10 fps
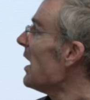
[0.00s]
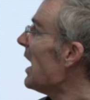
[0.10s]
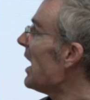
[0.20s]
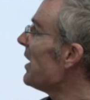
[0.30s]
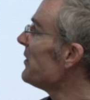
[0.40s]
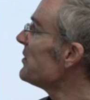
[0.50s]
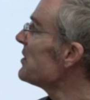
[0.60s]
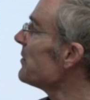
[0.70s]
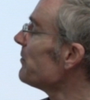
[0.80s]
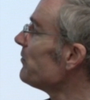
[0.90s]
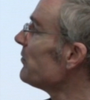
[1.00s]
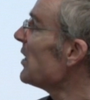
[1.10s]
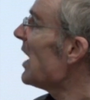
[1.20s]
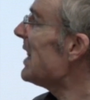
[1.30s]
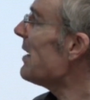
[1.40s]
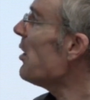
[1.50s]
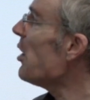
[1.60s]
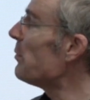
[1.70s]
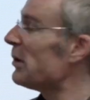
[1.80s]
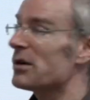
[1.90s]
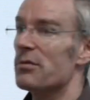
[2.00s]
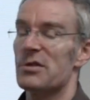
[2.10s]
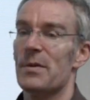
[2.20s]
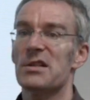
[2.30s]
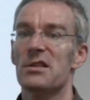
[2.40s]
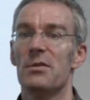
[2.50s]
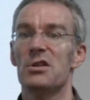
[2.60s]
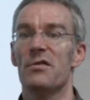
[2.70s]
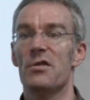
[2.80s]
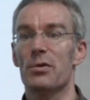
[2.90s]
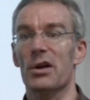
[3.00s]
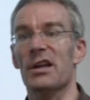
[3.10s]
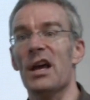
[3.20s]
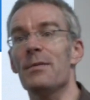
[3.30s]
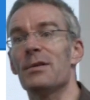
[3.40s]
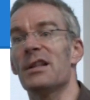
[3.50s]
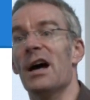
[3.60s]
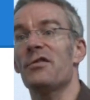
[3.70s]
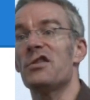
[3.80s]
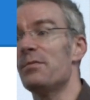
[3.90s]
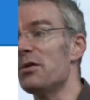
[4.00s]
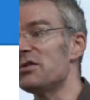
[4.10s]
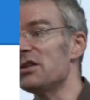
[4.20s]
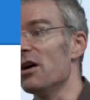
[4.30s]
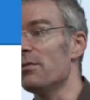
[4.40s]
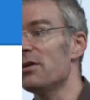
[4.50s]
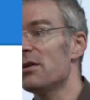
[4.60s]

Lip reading: And allow hot plug, which basically means if you put a cable in after you've booted up,